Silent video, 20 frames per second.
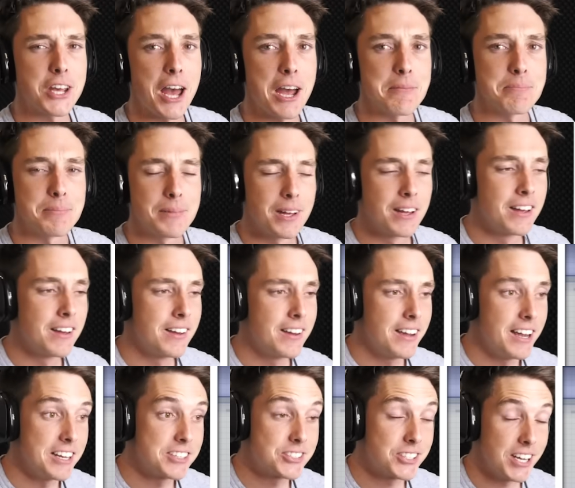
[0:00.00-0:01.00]
game.
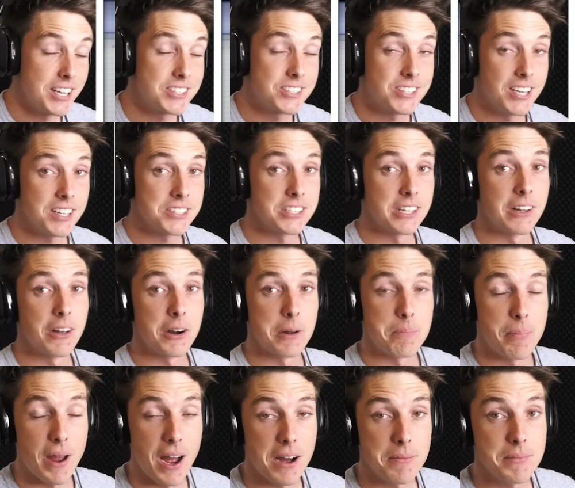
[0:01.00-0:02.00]
It says a lot
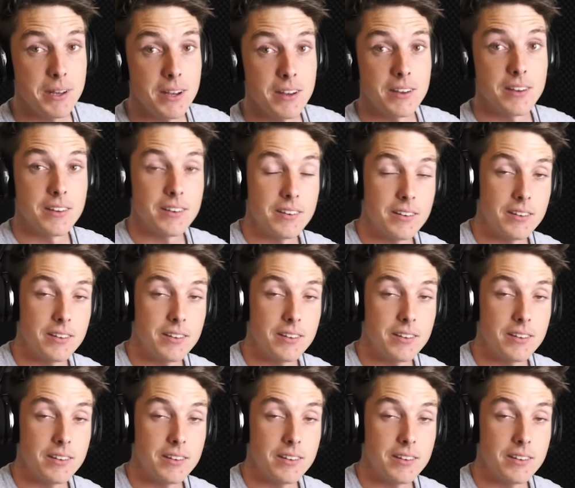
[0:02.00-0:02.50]
about me.